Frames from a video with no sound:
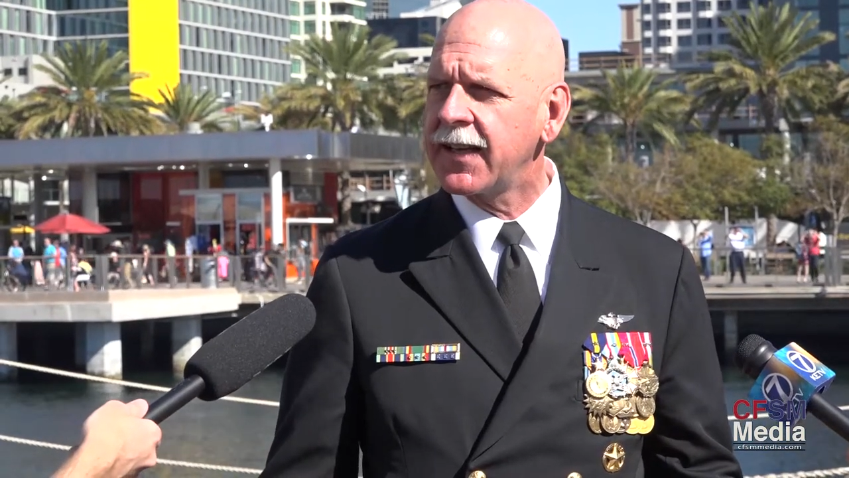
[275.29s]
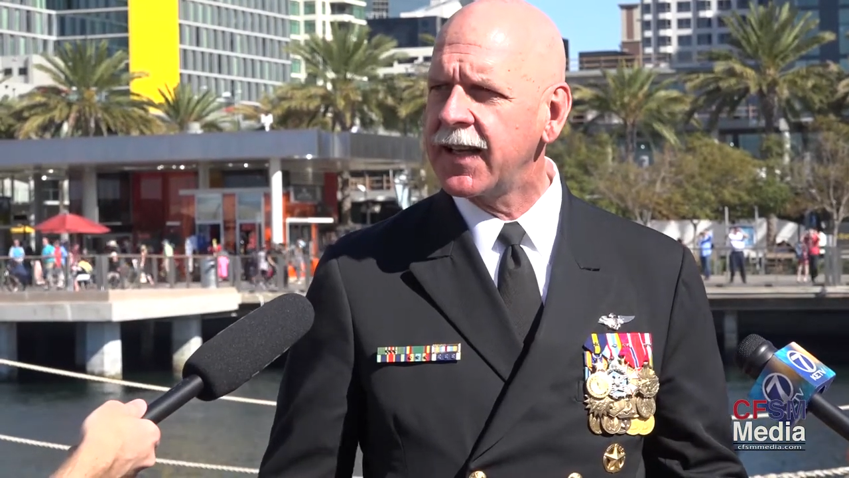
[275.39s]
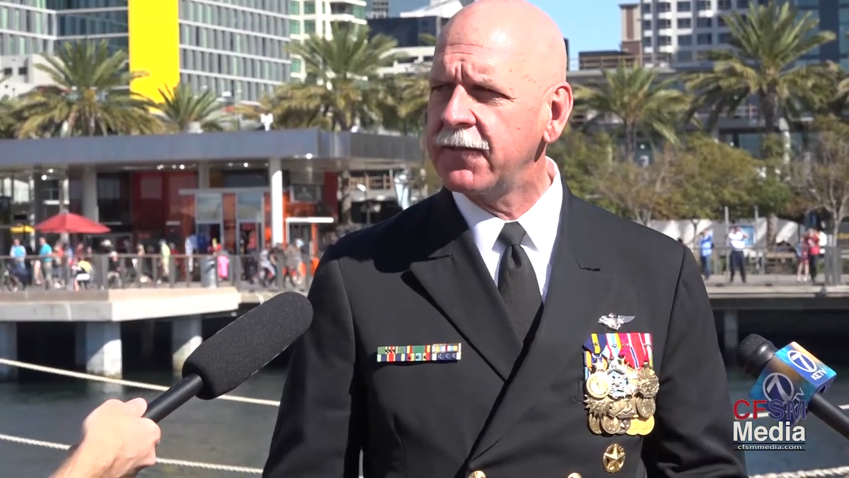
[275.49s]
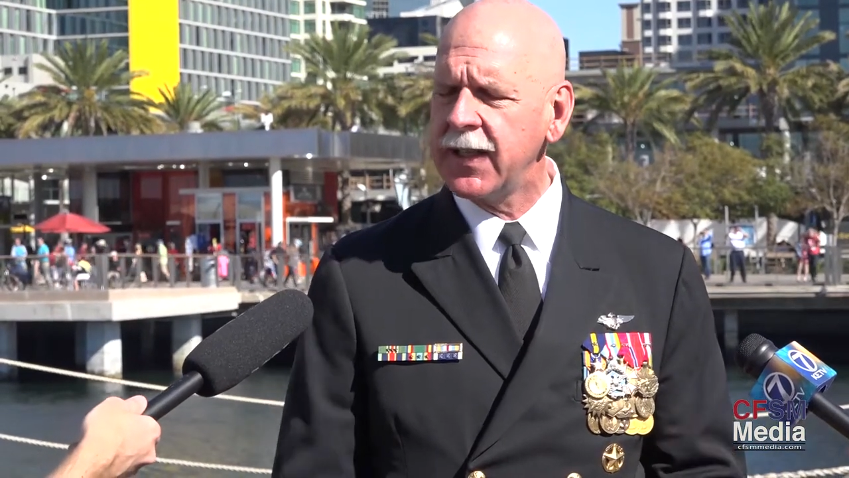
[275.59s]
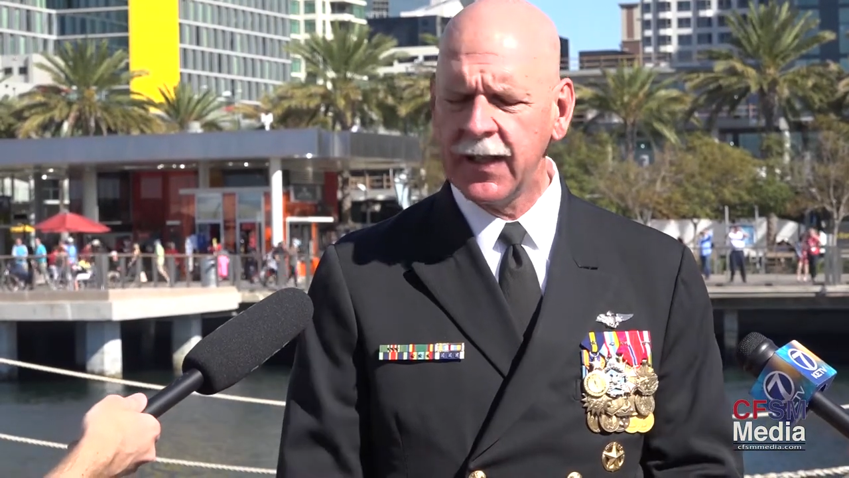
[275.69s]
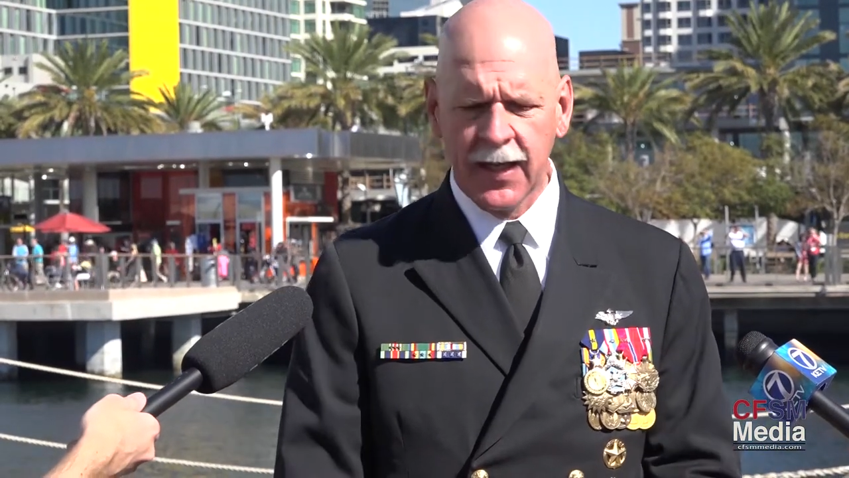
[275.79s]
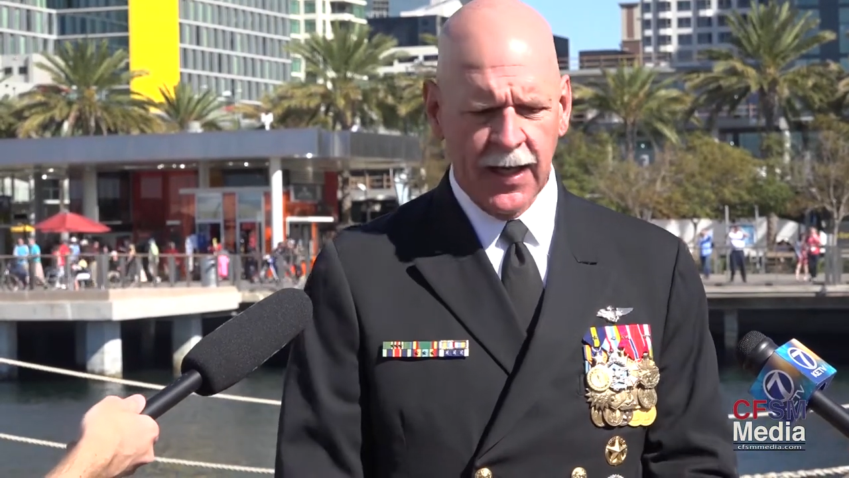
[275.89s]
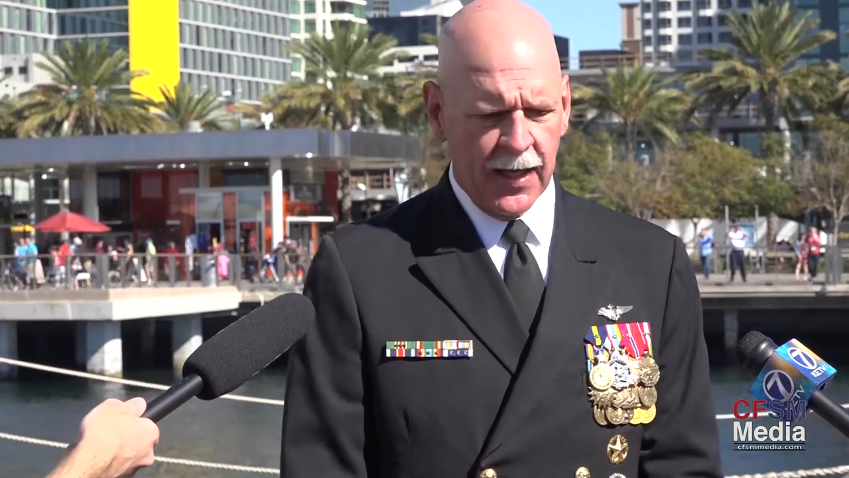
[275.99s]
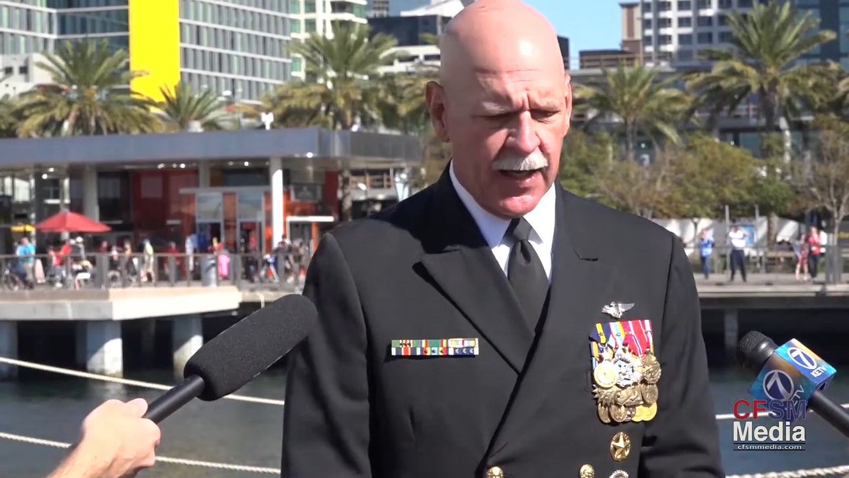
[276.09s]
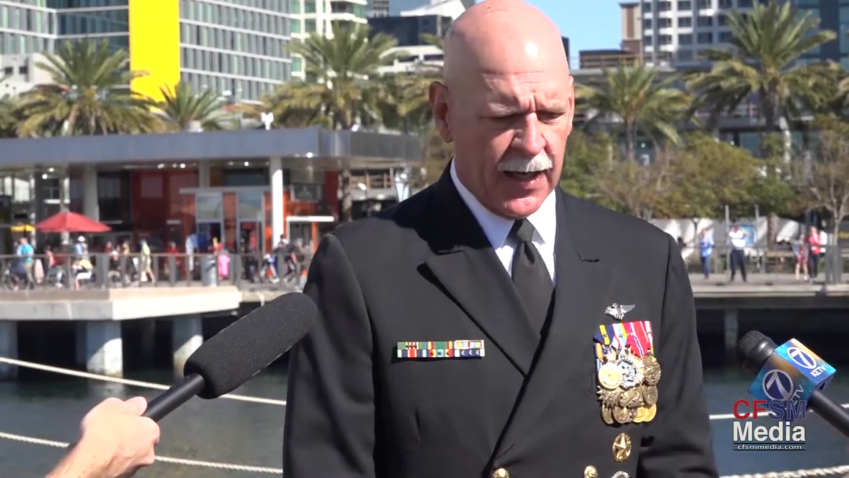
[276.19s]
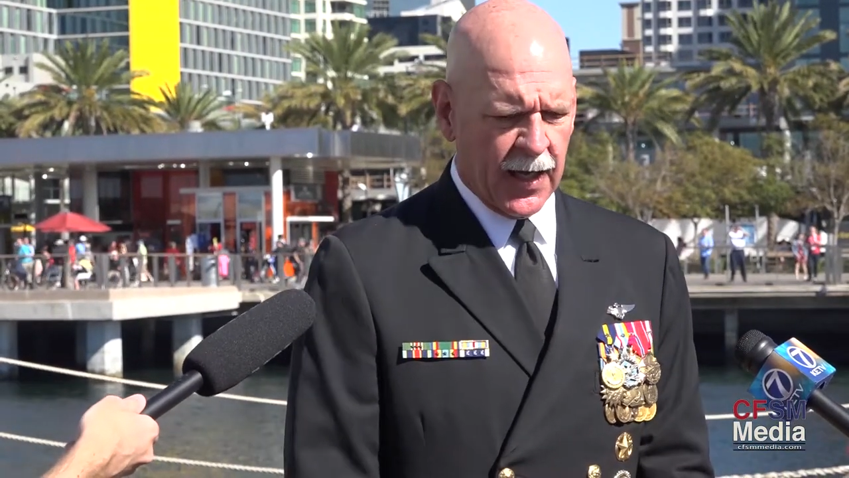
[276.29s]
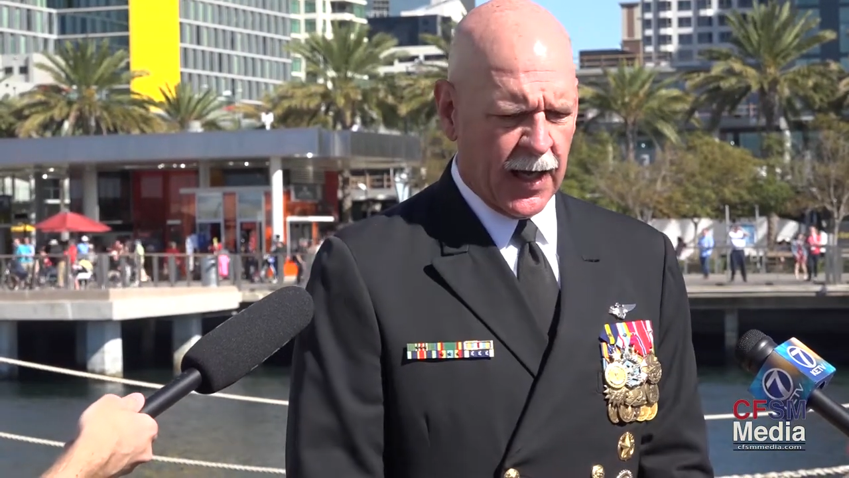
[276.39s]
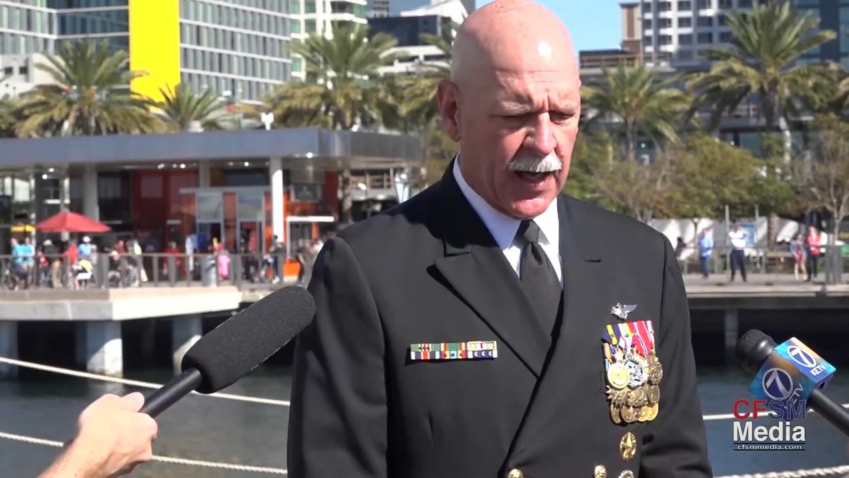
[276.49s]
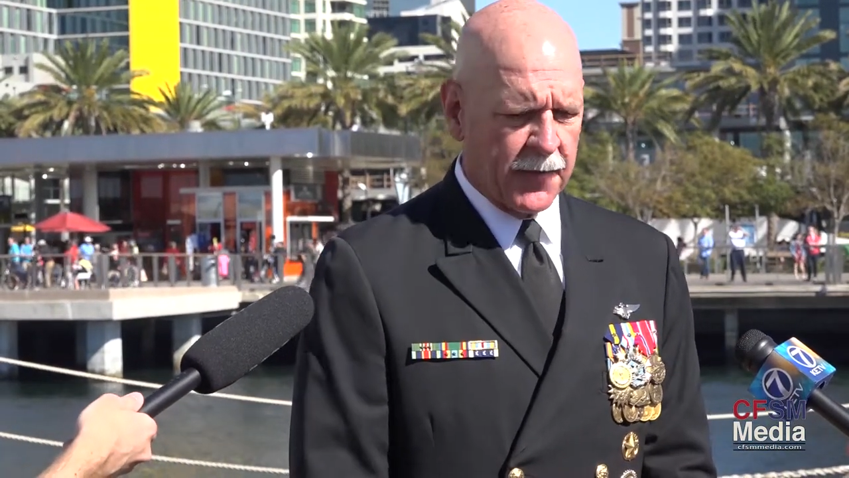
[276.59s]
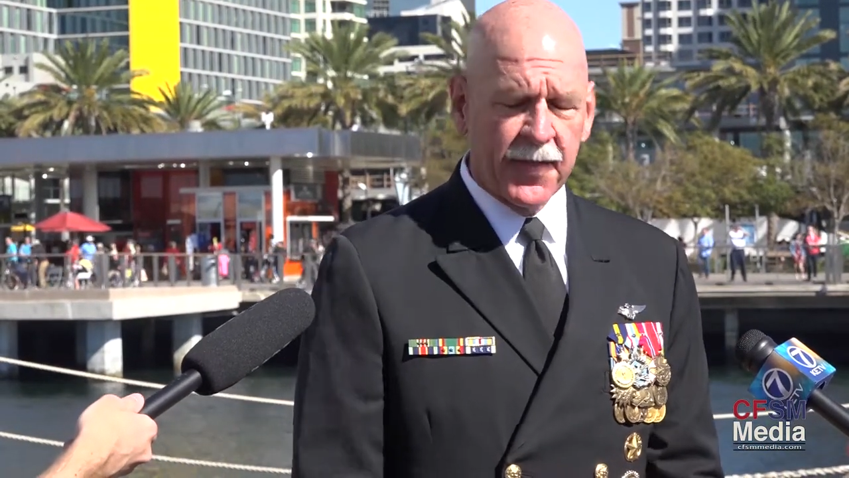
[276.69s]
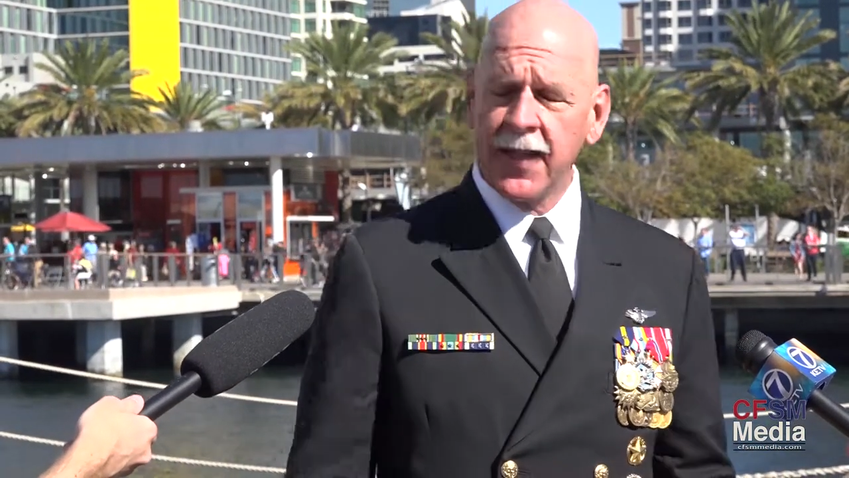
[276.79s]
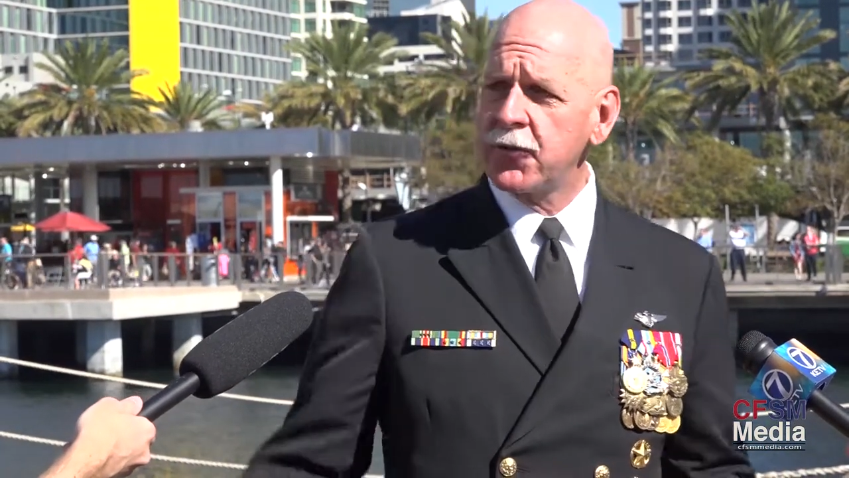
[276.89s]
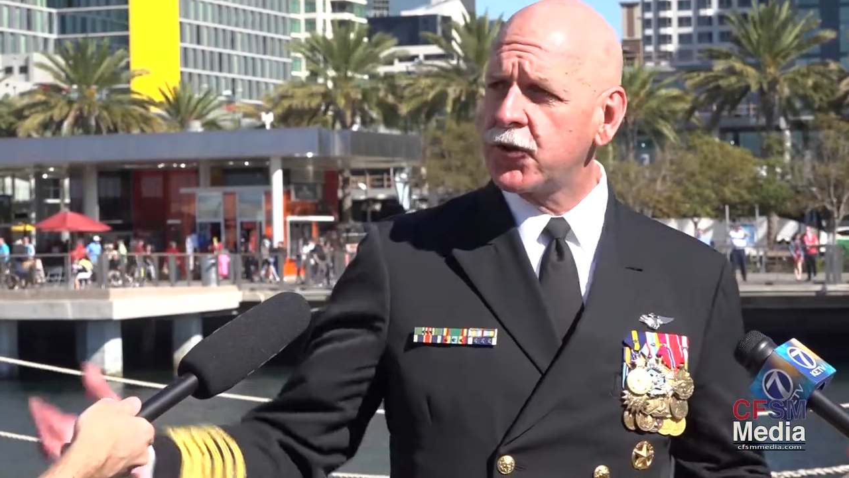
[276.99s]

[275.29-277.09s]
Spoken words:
Navy. This